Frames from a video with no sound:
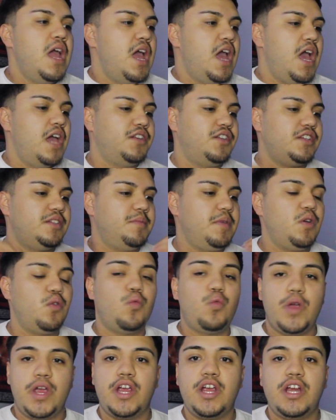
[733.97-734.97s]
and just being
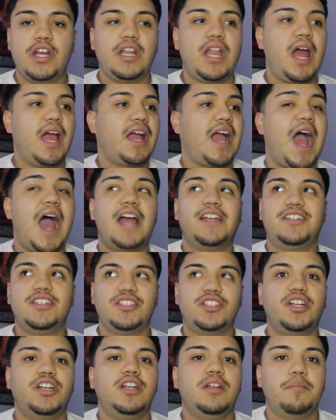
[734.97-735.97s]
weird, like, I just
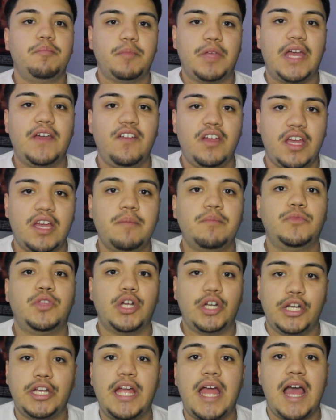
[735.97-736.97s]
started giving him
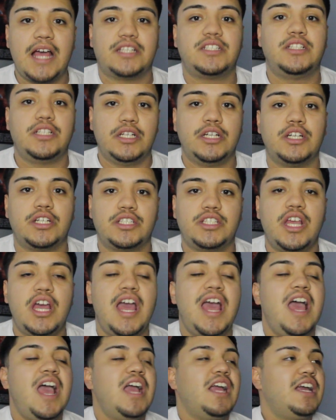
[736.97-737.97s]
dirty ass looks.
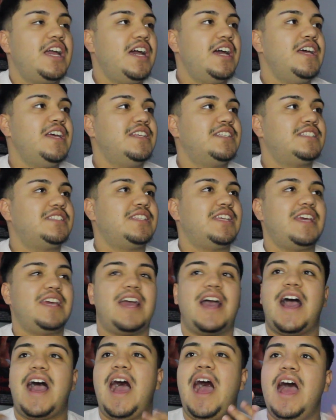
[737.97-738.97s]
Because
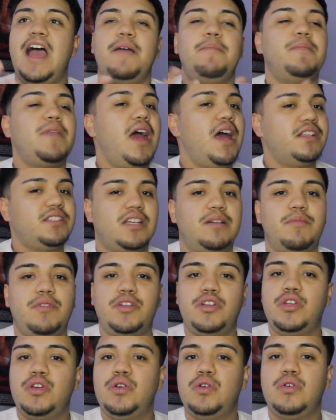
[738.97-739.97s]
I'm not someone
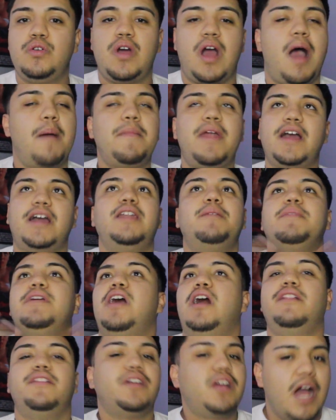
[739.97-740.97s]
who, I'm not going to be
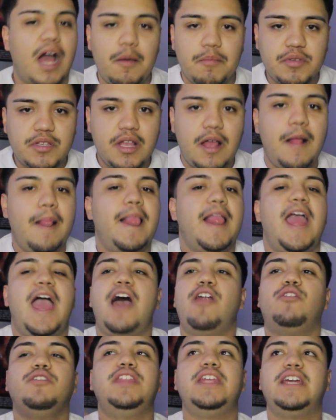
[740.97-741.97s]
calling the cops. I
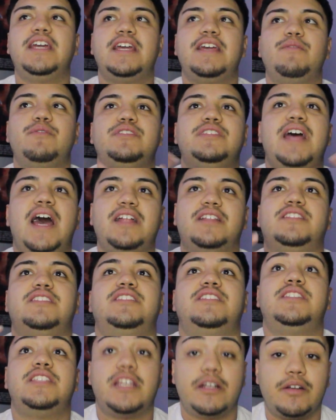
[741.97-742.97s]
don't think it was that
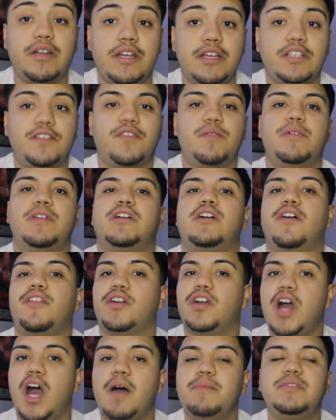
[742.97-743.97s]
serious for me to call the
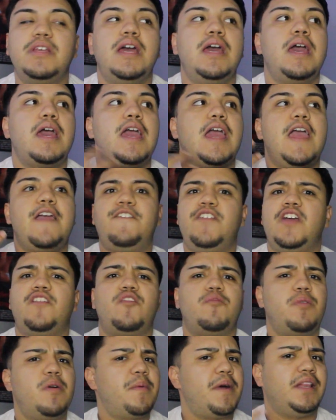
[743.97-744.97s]
cops. If he
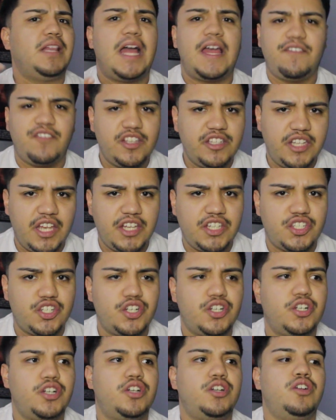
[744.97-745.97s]
ever put my life in
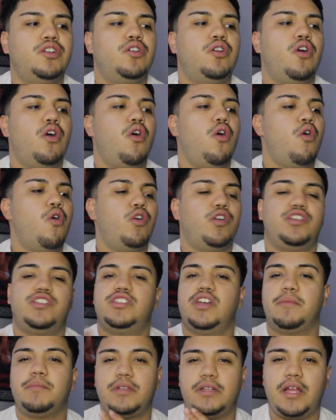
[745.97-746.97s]
danger or
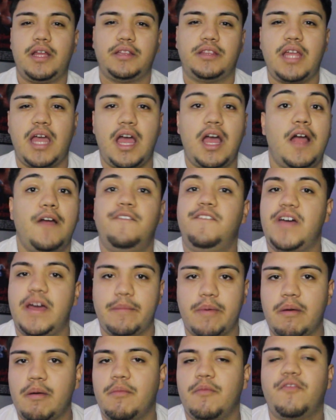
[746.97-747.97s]
something like that, a
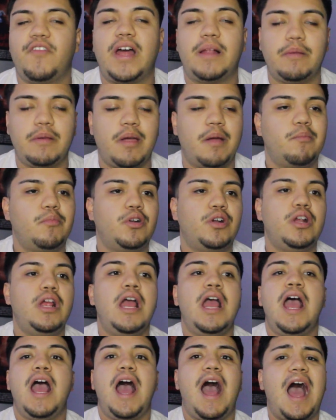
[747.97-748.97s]
family member,
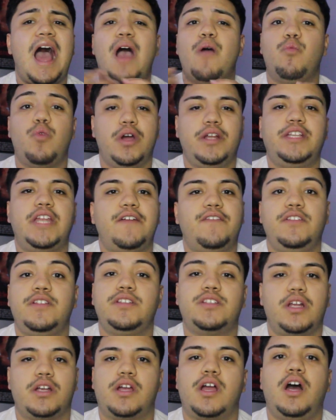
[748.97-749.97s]
I would definitely
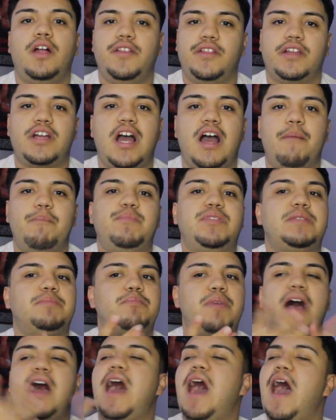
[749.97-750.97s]
start calling the cops.
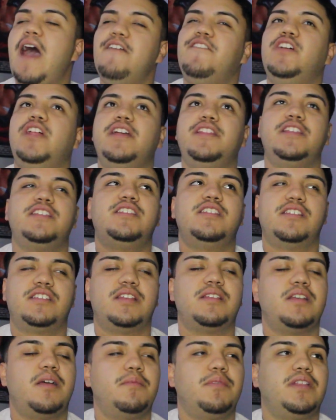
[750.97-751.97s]
But I feel like this is
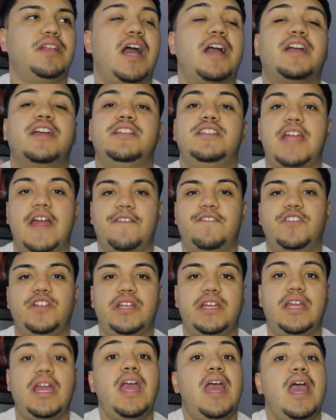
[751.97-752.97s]
something I could
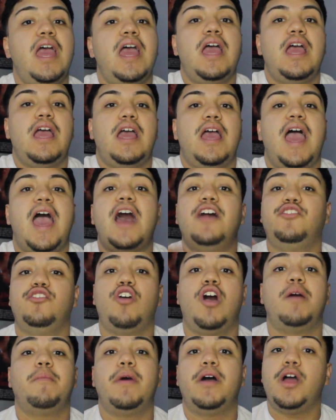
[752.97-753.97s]
definitely handle
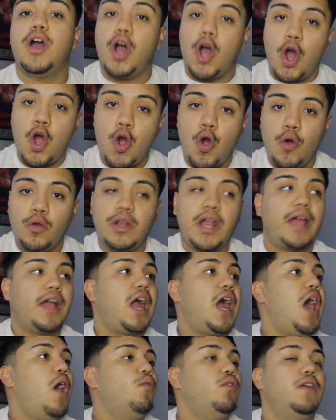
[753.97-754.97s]
on my own. Like,
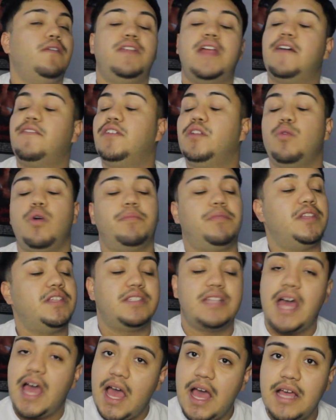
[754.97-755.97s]
I would have definitely whooped
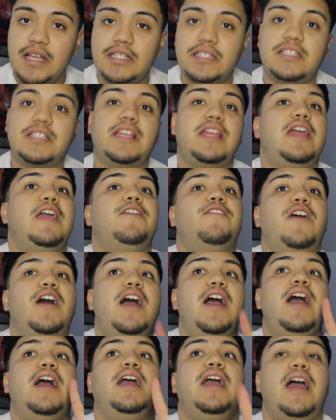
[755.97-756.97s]
his ass if I
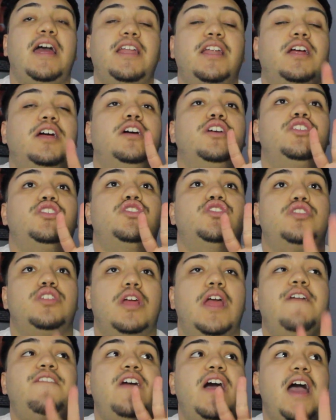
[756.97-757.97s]

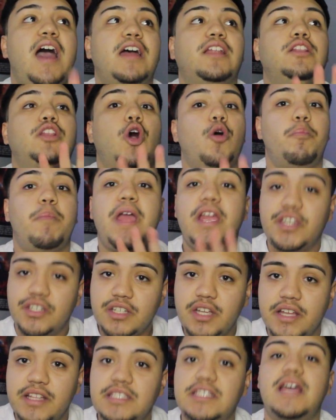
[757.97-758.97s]
had low
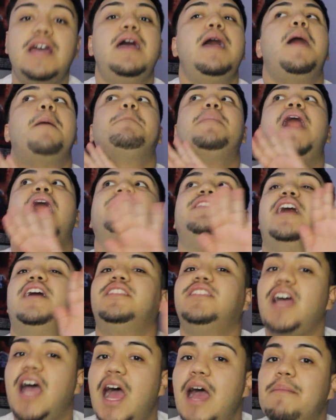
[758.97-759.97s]
patience. But at
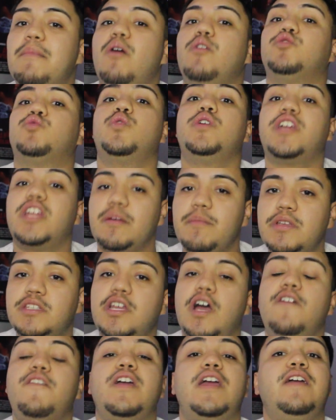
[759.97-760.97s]
that time, I was working
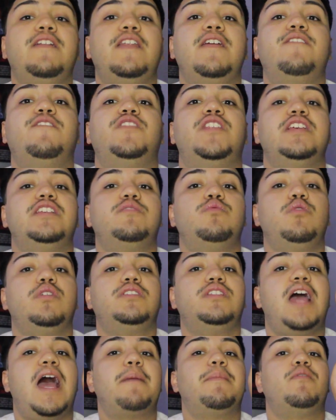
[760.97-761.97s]
myself, and if this were
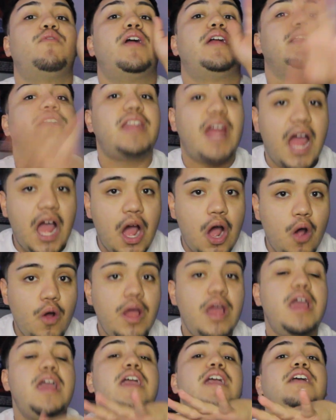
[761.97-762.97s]
to happen right now,
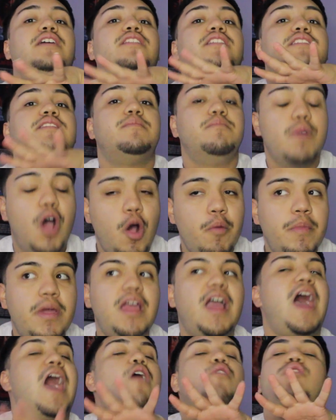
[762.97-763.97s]
in this
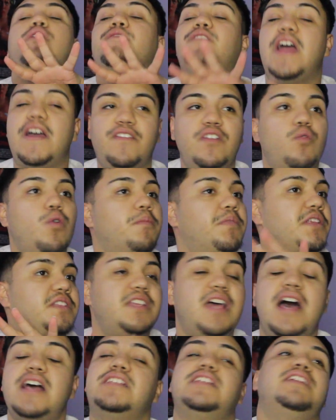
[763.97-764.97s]
moment, I would have definitely whooped his
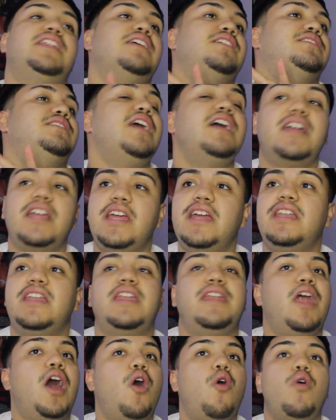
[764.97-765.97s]
ass in a
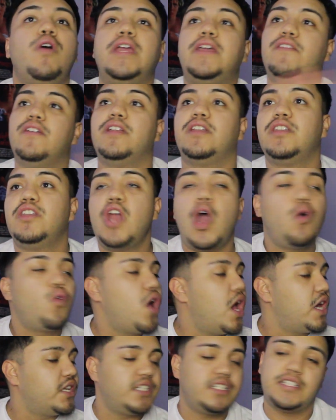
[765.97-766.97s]
second. No
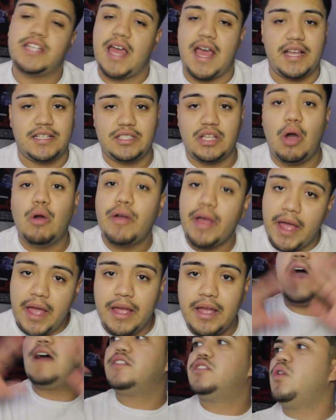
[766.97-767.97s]
questions asked.
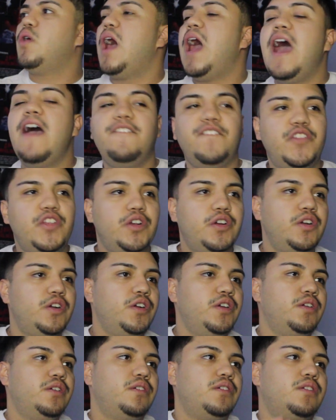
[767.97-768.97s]
Okay. So
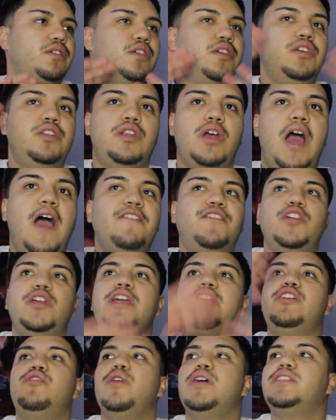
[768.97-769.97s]
after
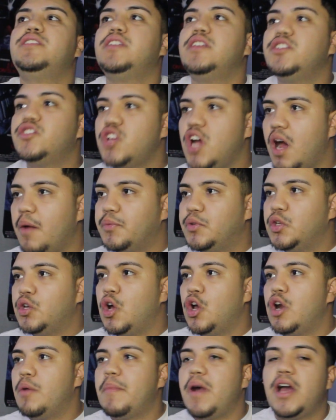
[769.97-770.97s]
he quits his job to
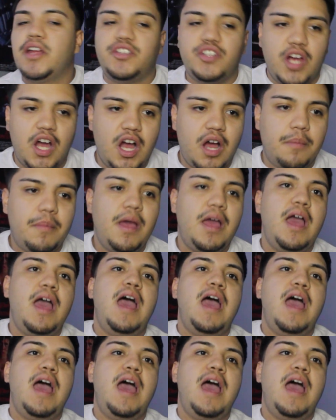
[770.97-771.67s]
go to my job,